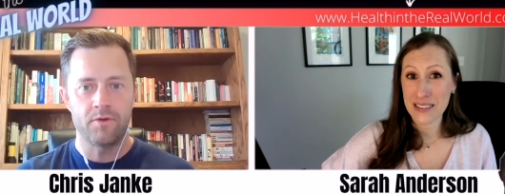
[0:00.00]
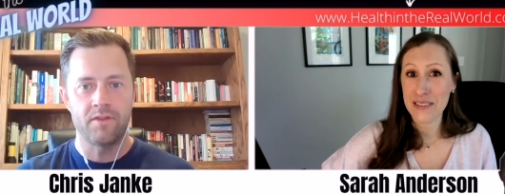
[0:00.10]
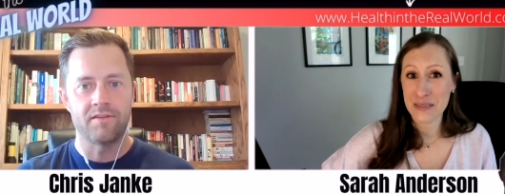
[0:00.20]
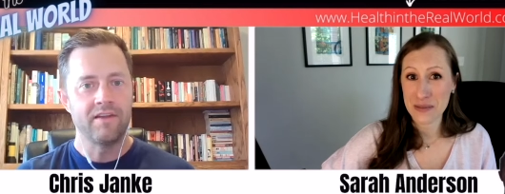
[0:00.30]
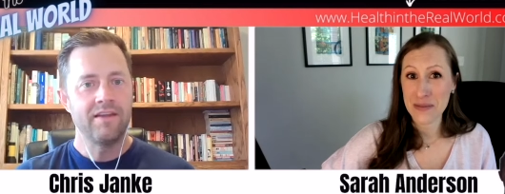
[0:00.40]
Speaker 1: of
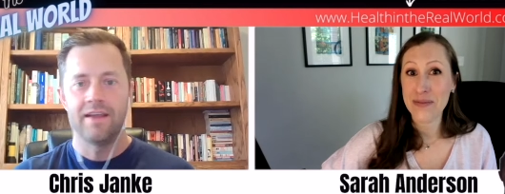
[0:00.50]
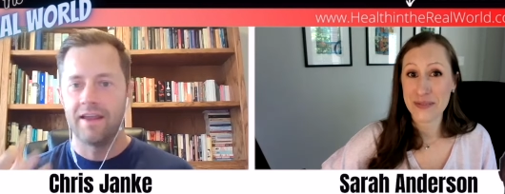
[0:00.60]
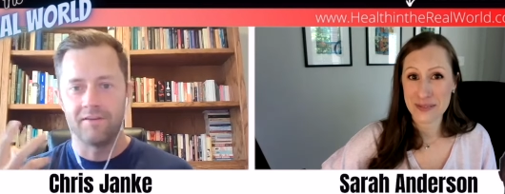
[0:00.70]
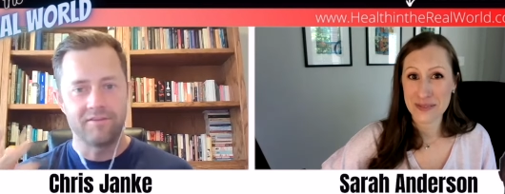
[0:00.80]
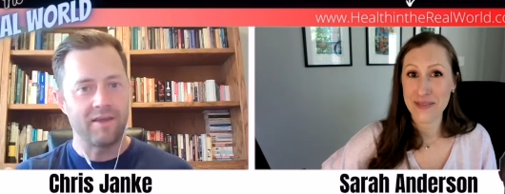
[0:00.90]
this.
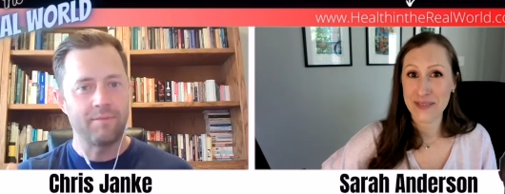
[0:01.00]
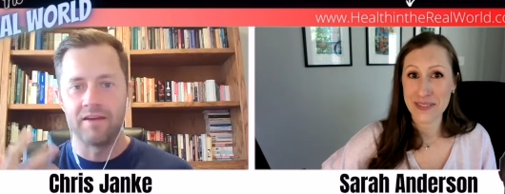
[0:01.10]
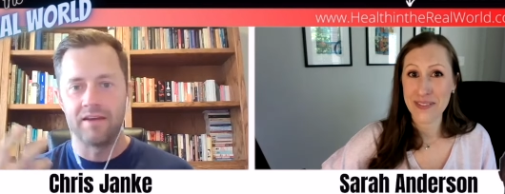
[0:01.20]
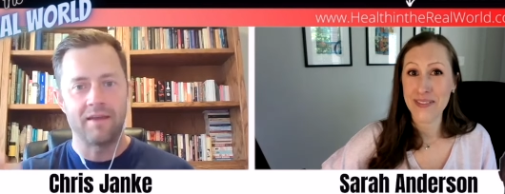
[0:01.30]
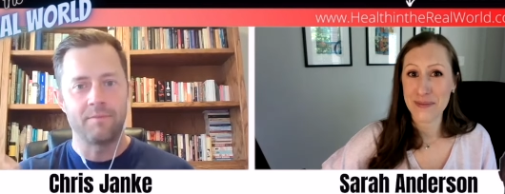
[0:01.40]
And I just kept
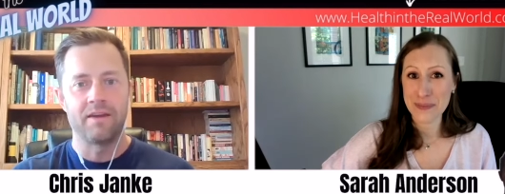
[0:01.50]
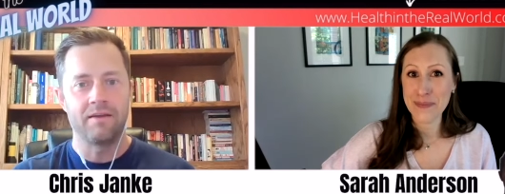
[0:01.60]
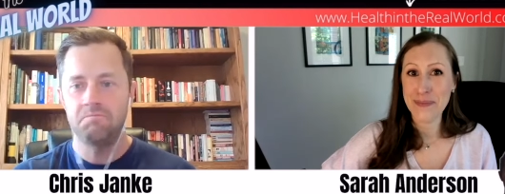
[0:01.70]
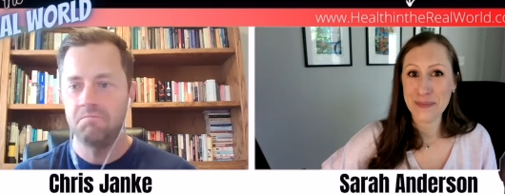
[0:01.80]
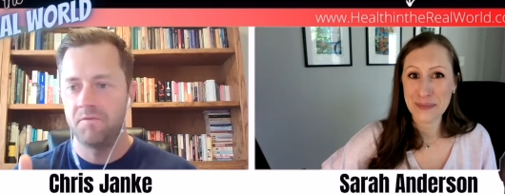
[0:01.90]
eating, kept
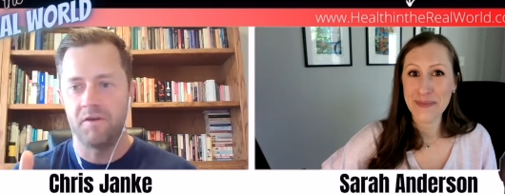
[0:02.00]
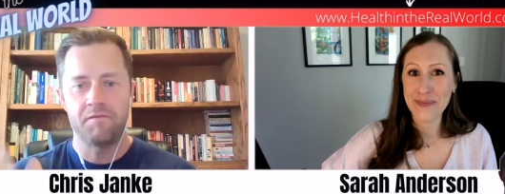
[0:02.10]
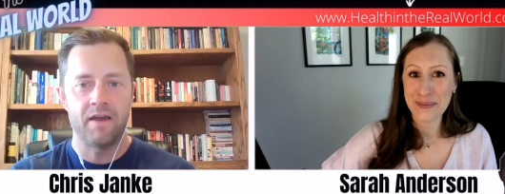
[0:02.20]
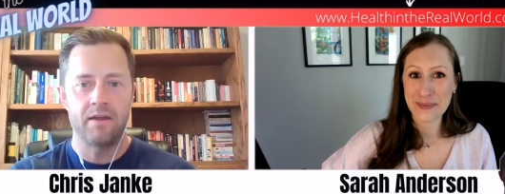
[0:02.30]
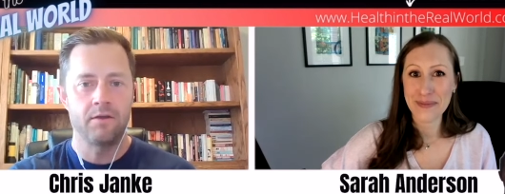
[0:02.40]
eating, felt
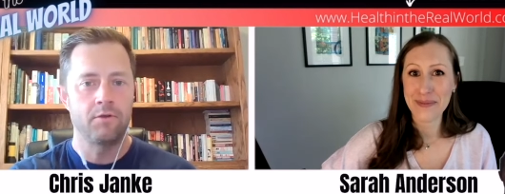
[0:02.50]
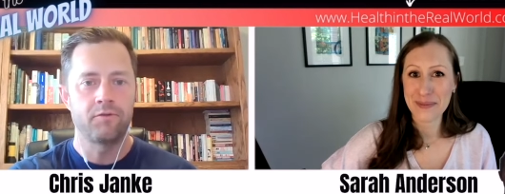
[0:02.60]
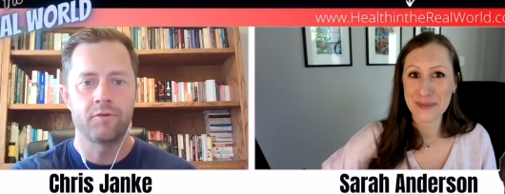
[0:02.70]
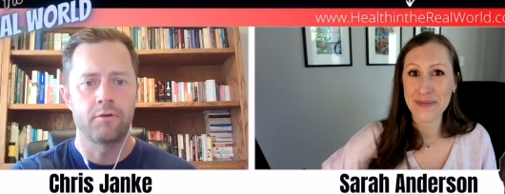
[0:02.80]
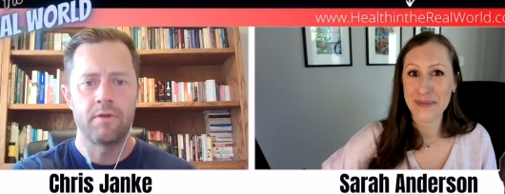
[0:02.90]
fine. No
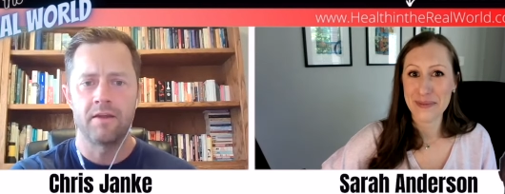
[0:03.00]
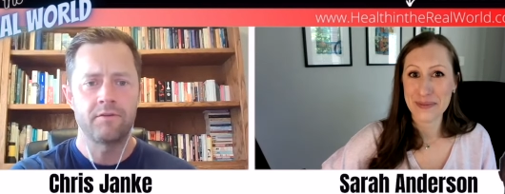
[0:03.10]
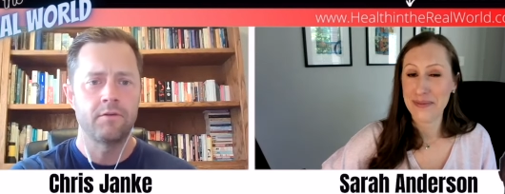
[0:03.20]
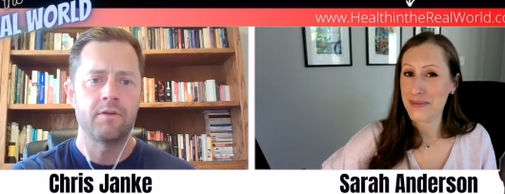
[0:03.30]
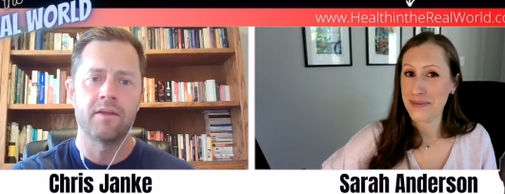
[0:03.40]
sugar
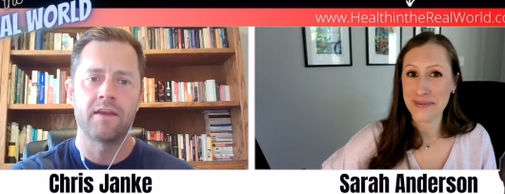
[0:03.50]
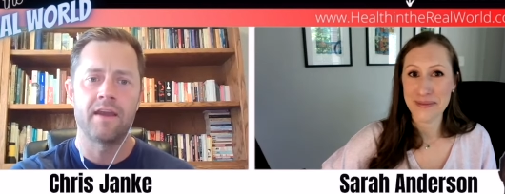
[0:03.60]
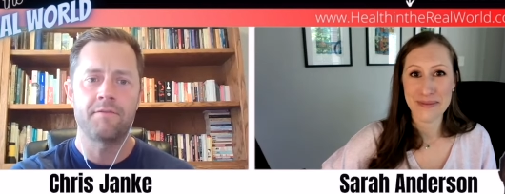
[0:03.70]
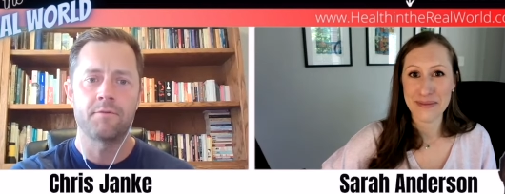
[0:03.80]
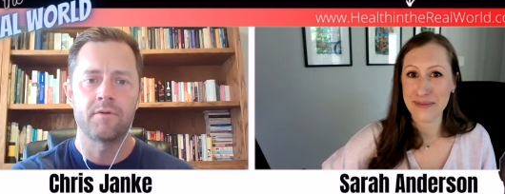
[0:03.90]
rush, no nothing
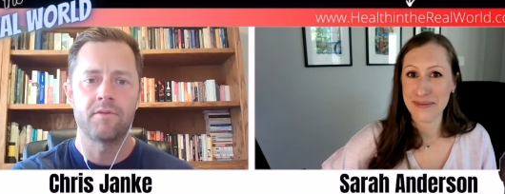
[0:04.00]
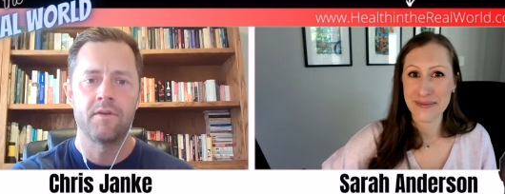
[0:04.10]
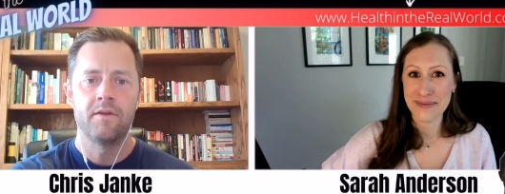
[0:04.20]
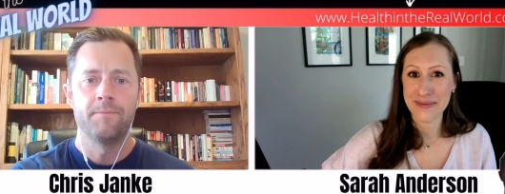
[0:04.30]
afterwards.